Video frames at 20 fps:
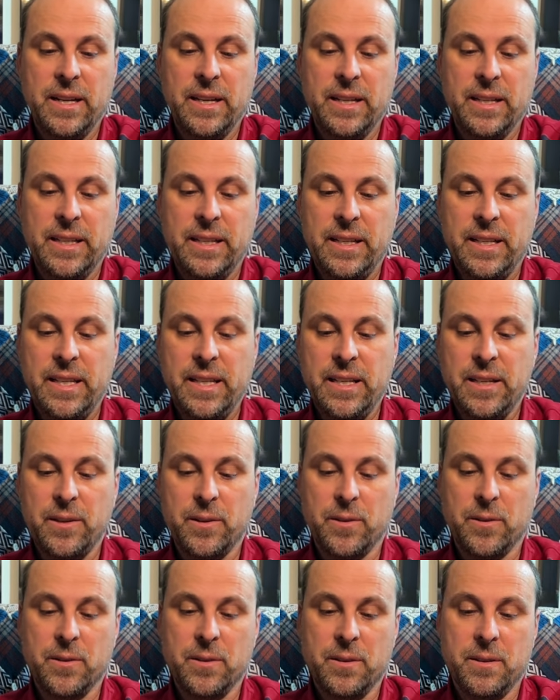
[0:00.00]

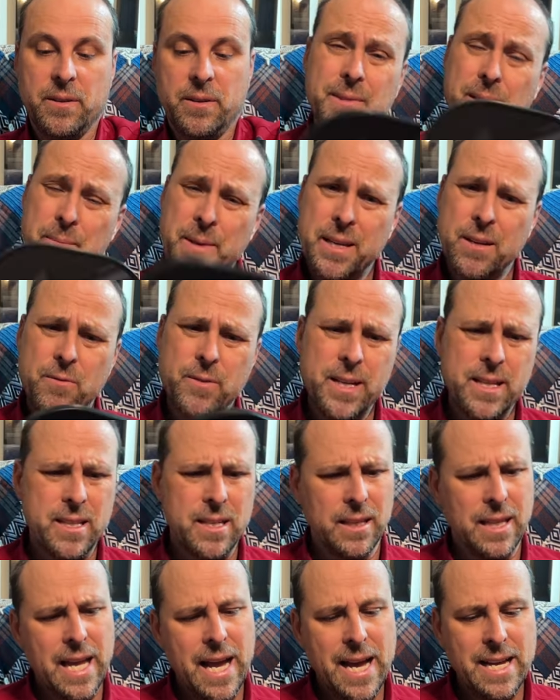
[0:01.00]
here. Let me go get
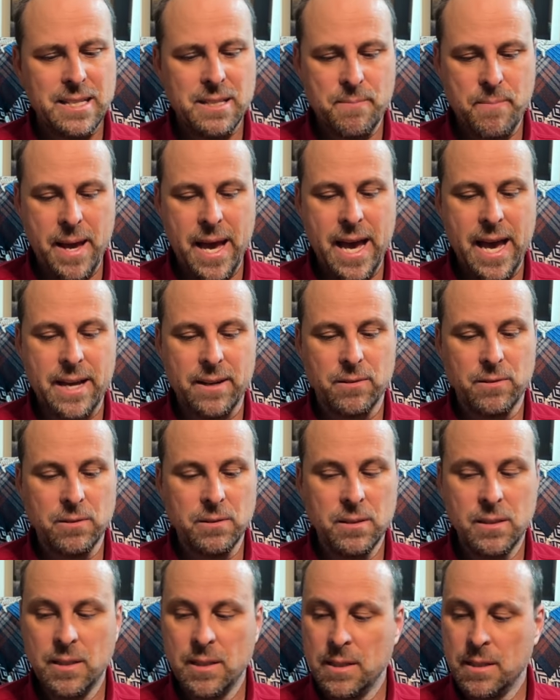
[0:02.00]
the last
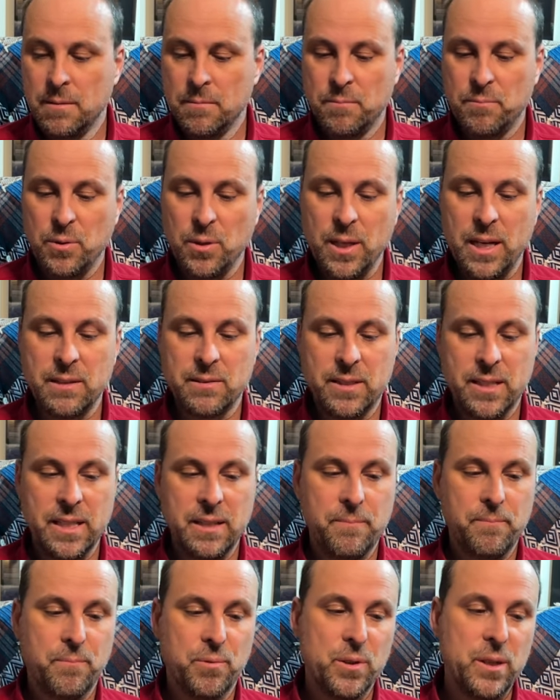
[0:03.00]
paddle, pull out
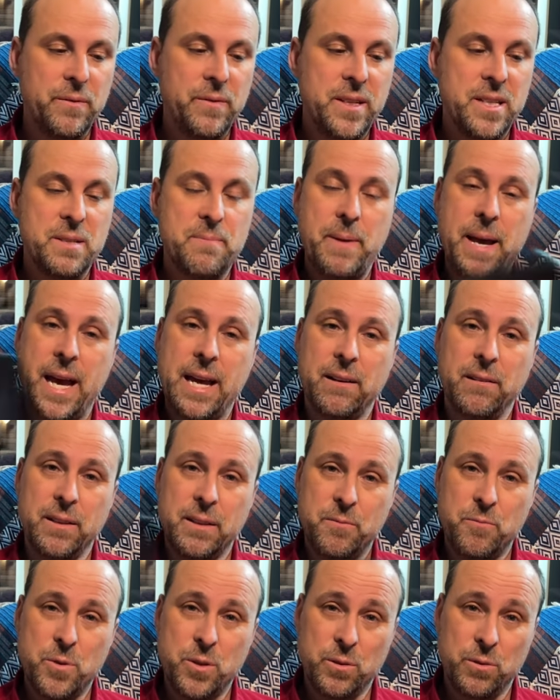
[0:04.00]
the previous paddle,
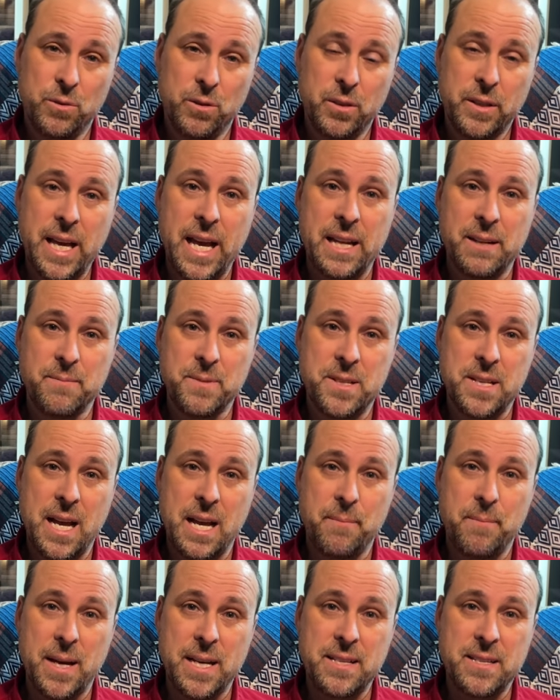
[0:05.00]
and we'll look at them
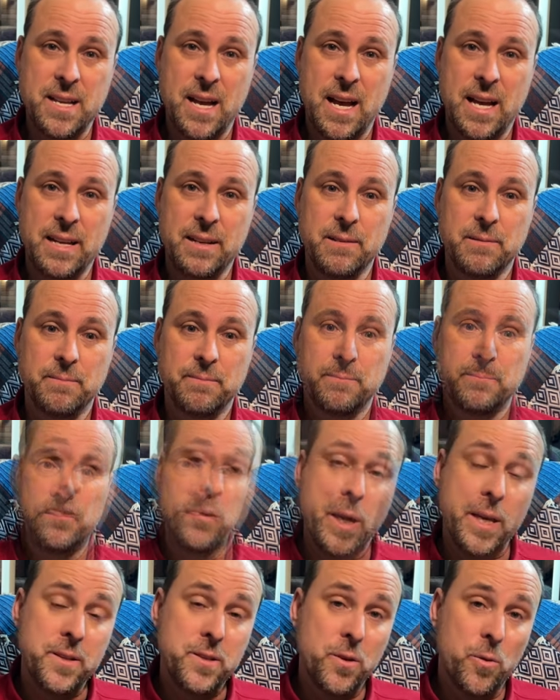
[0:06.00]
side by side.
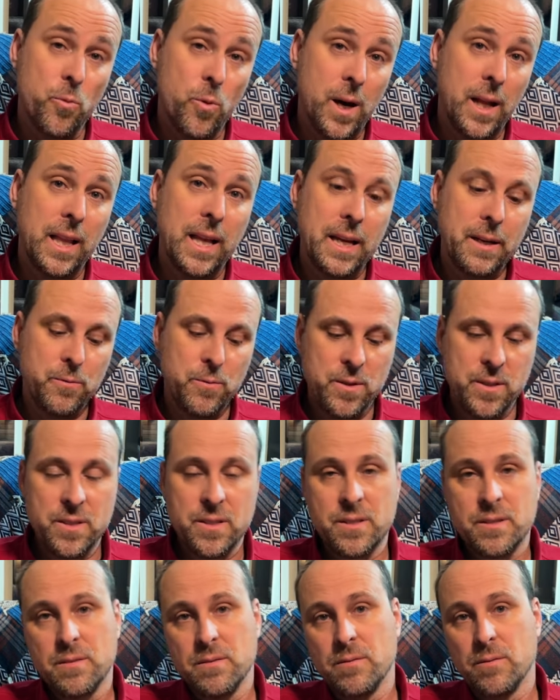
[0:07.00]
Okay, so while I
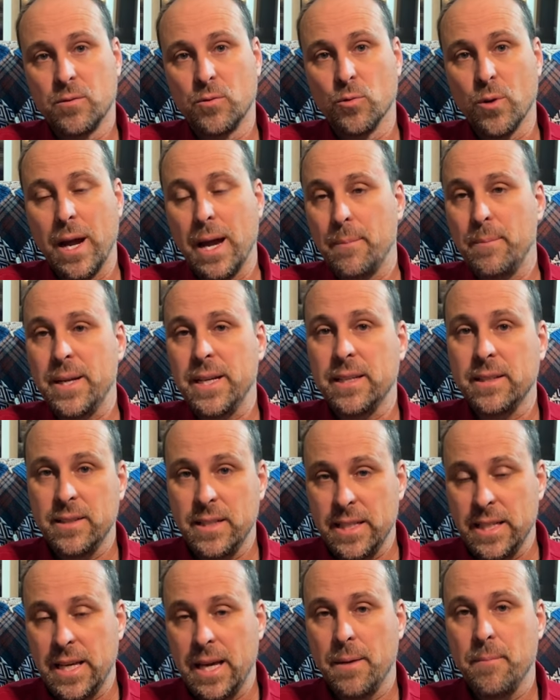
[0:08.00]
was grabbing
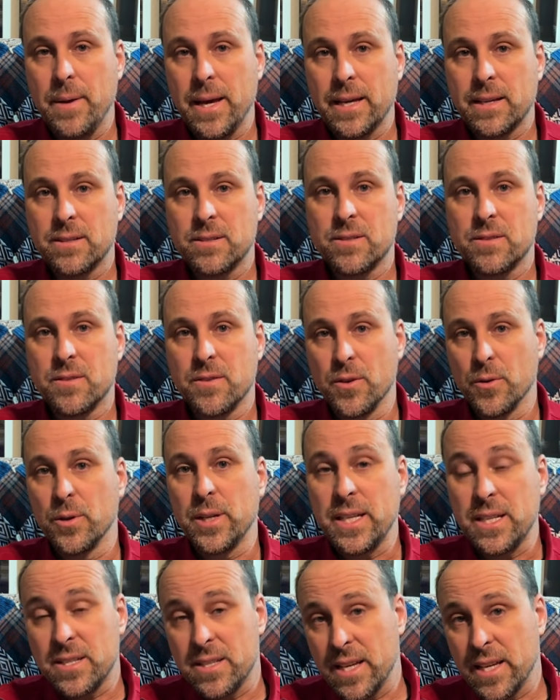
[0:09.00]
the
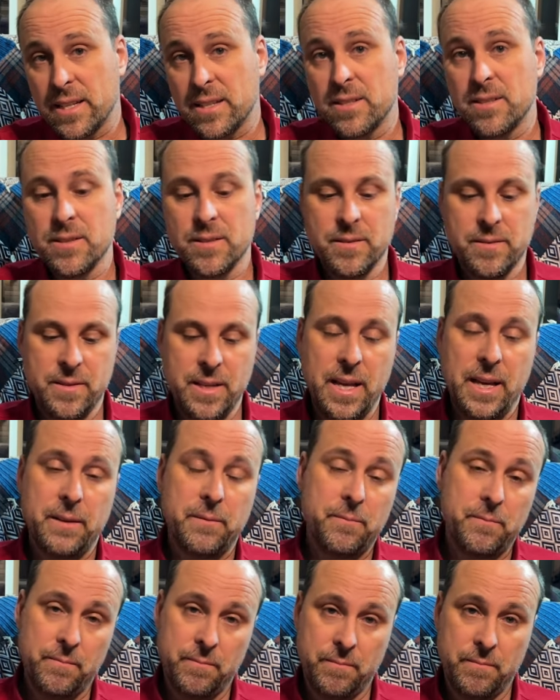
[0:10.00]
MX-36 that
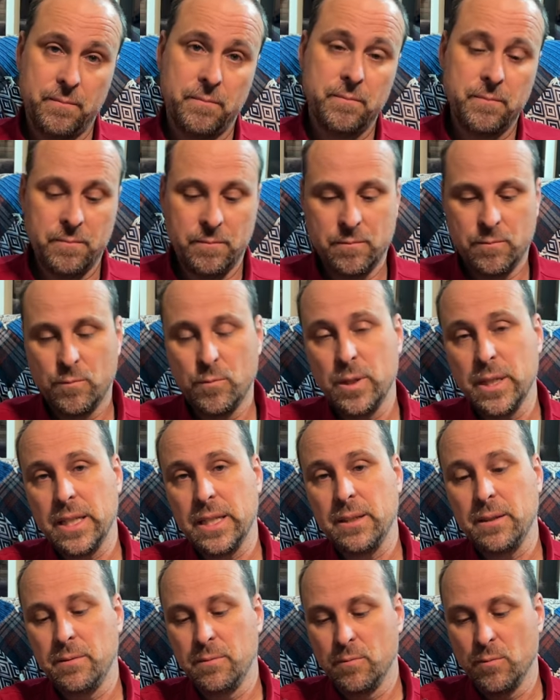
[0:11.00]

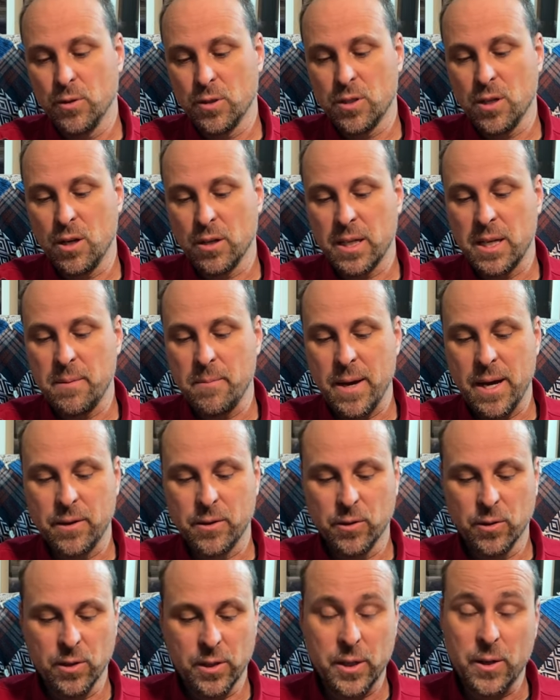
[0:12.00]
we were talking about
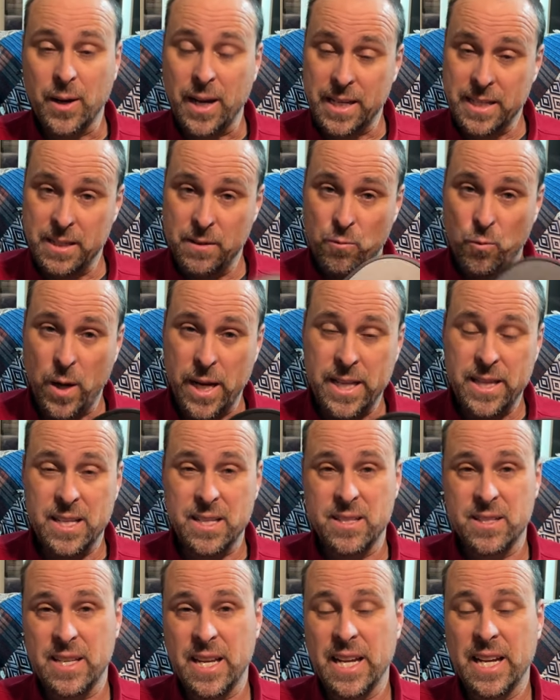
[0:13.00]
earlier, I did weigh
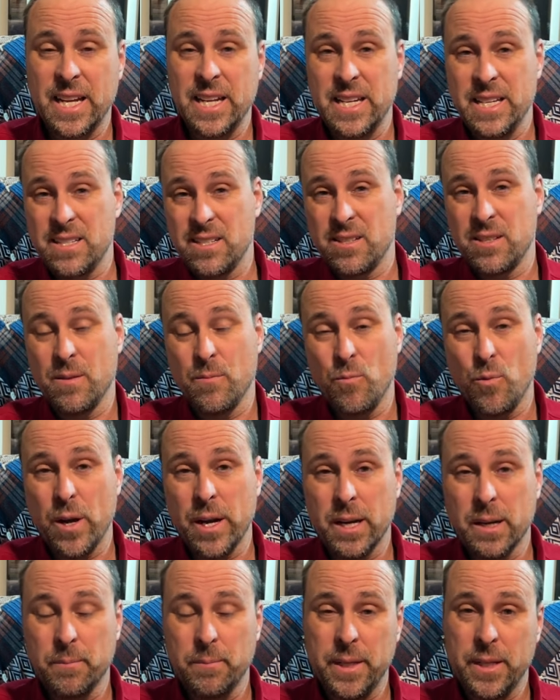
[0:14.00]
this thing, and it's
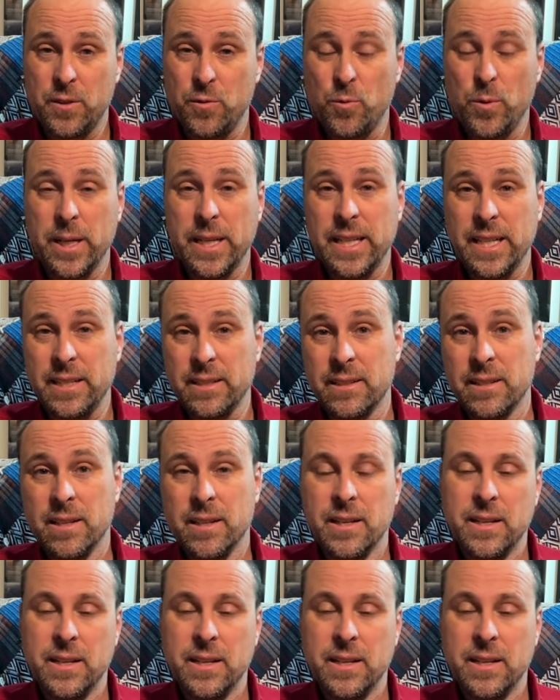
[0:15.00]
somewhere between